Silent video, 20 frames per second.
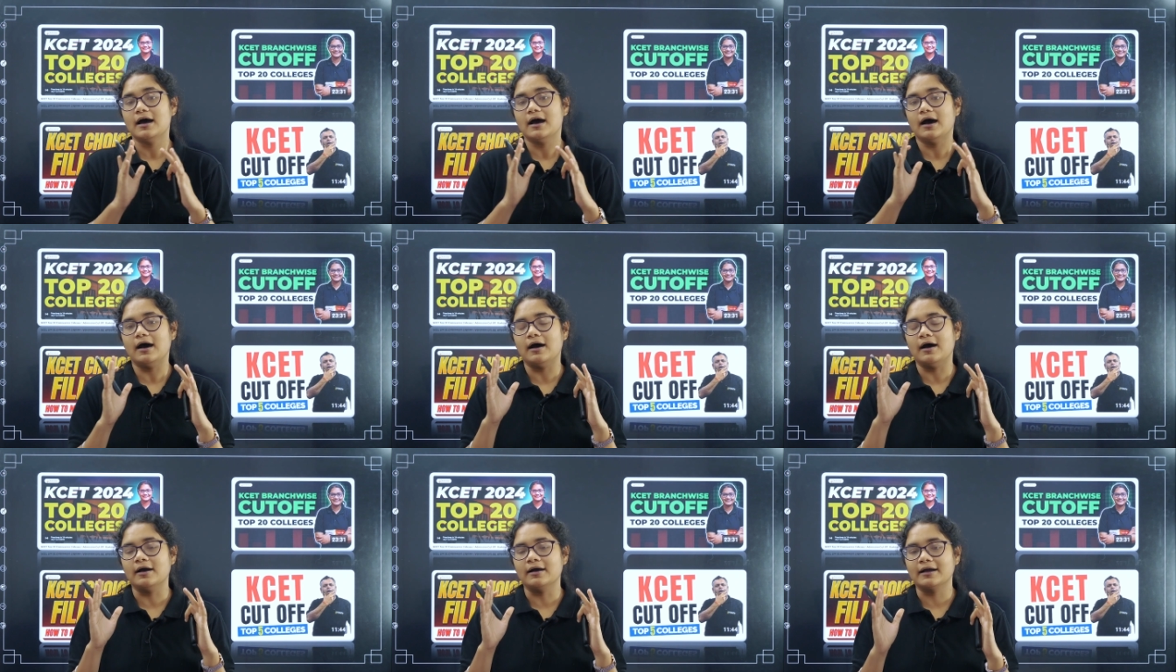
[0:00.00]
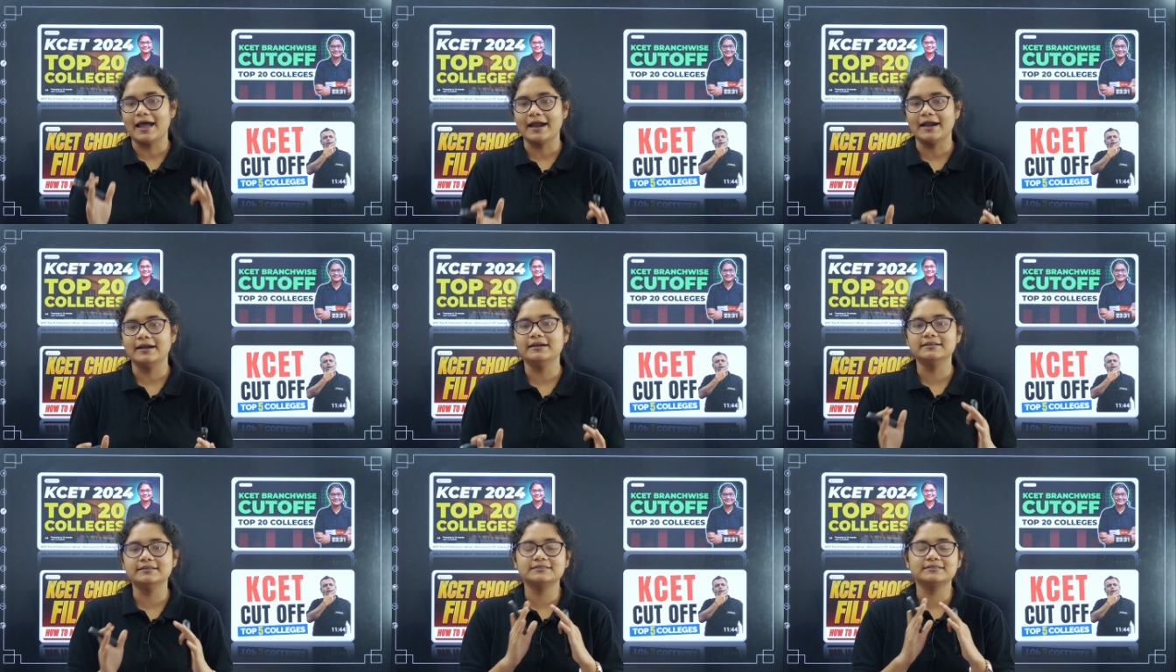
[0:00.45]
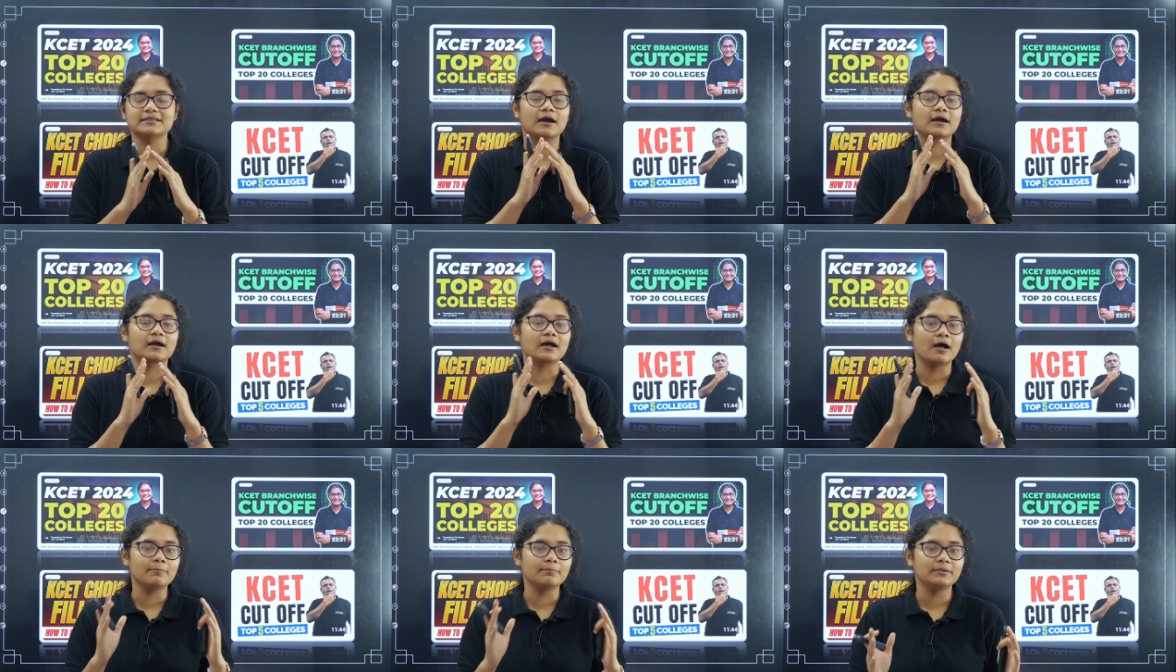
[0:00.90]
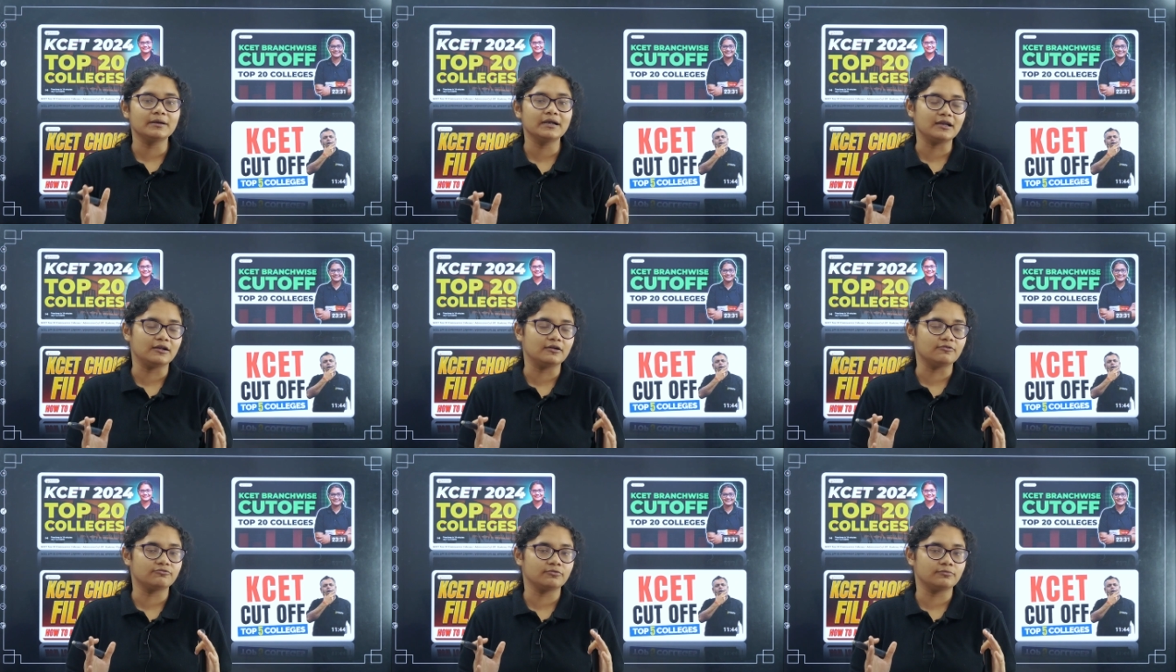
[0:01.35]
uh, guidance, a complete
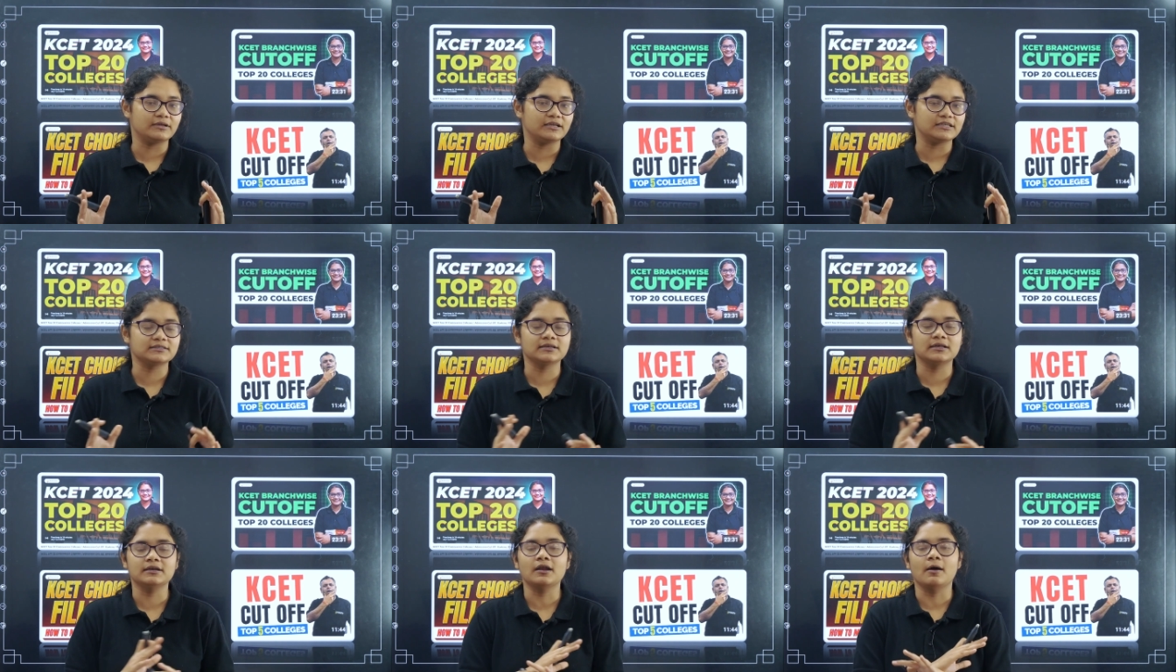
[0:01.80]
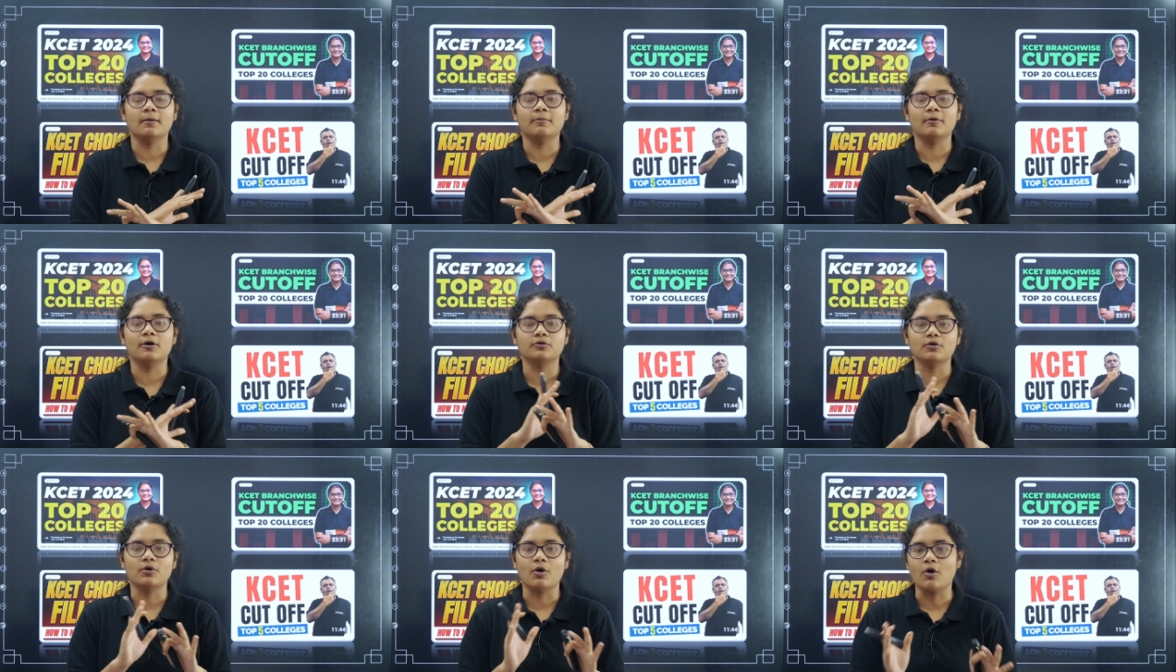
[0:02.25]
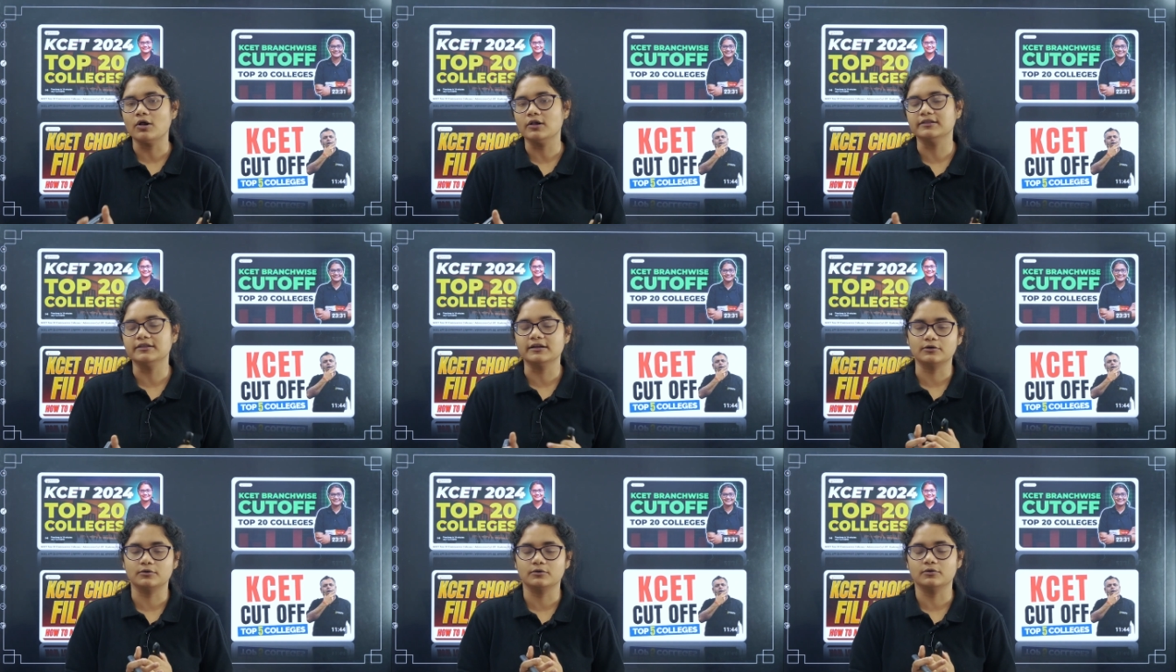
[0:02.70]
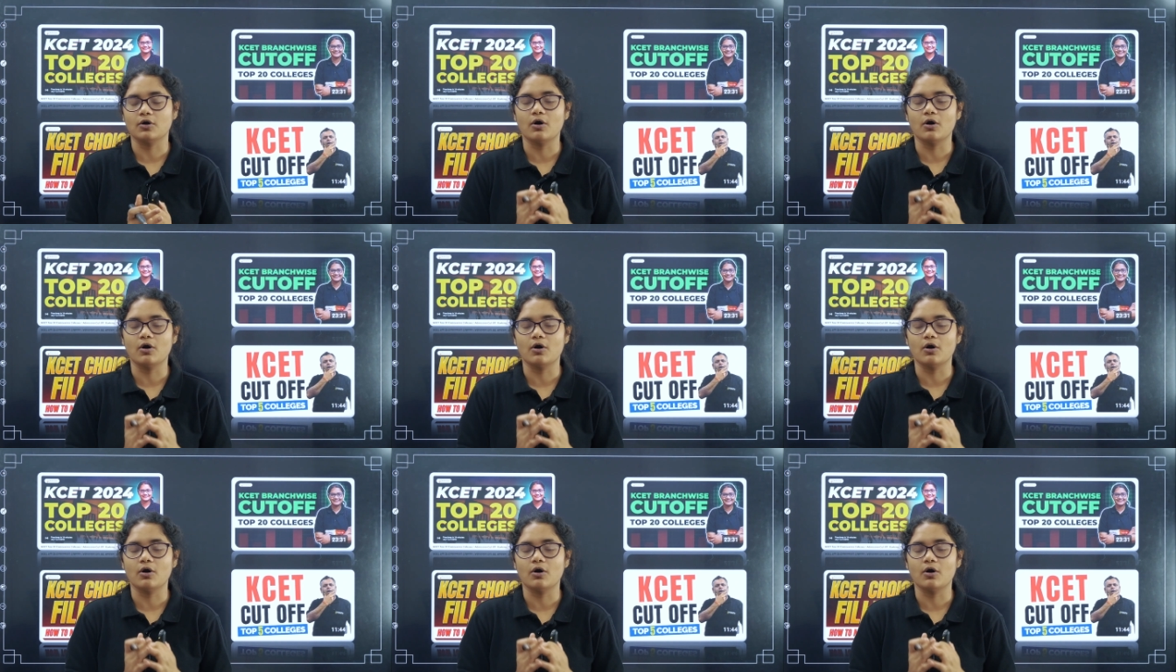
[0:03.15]
information about all the